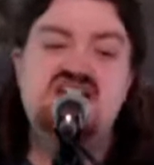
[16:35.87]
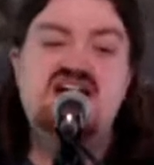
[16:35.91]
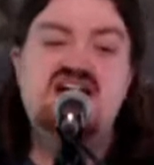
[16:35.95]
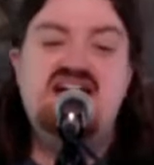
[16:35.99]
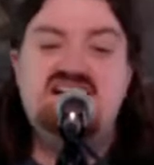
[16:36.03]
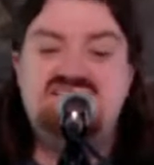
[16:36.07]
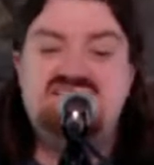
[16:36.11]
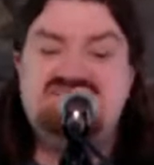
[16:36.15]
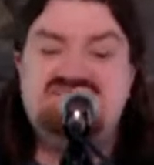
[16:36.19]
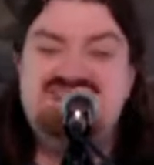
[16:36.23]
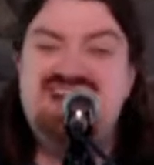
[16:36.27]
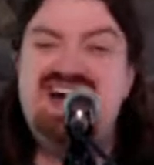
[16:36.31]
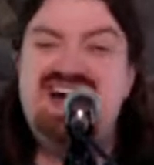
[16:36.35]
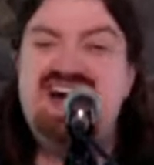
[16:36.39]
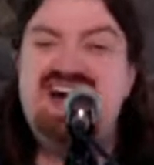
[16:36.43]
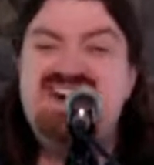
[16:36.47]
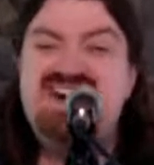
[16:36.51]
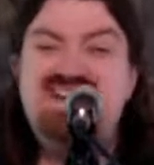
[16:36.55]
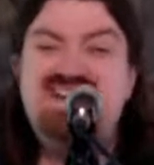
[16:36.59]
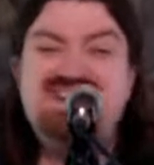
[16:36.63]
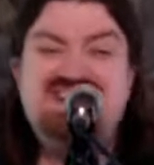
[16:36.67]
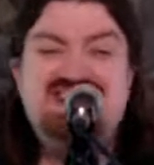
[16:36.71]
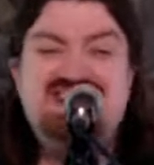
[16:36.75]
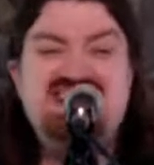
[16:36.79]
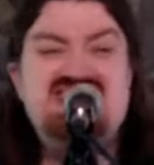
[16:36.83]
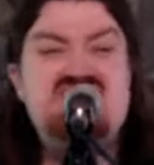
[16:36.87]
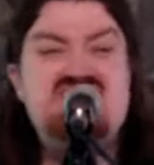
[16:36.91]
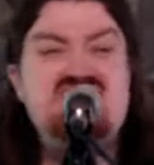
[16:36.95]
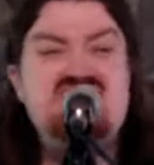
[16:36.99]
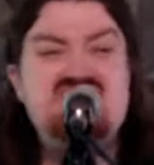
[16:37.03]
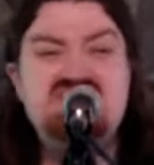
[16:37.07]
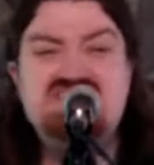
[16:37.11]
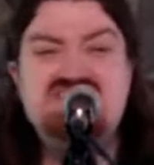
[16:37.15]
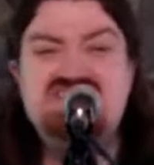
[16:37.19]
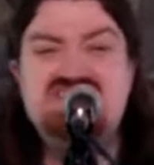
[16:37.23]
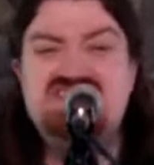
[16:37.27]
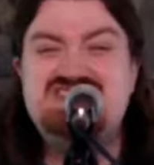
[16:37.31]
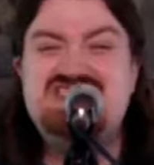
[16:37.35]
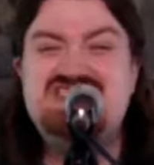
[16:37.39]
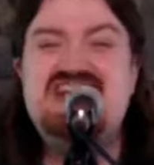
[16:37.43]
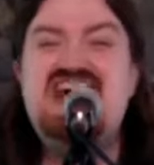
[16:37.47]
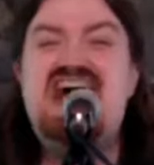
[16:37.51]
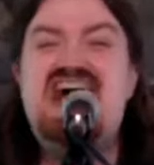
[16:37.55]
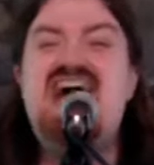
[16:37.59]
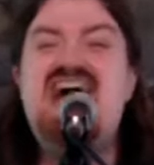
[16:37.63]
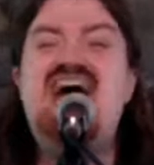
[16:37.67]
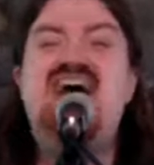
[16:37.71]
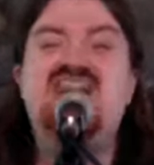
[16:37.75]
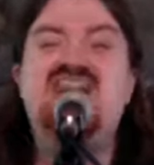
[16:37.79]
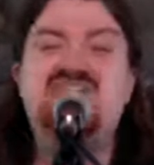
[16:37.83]
and our evenings
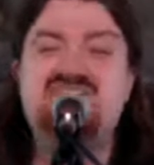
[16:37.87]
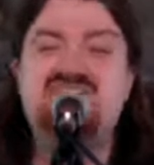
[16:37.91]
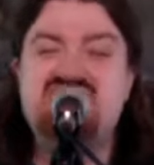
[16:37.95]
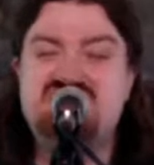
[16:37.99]
at